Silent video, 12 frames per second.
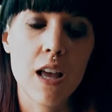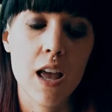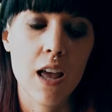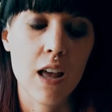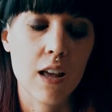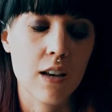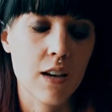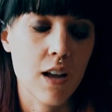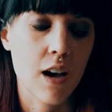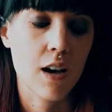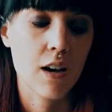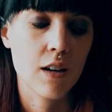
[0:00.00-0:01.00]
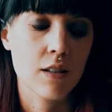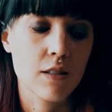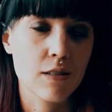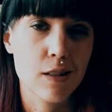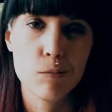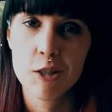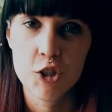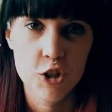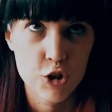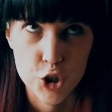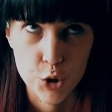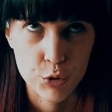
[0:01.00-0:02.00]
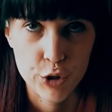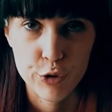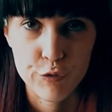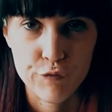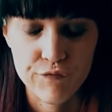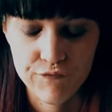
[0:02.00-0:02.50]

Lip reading: and let me just show you.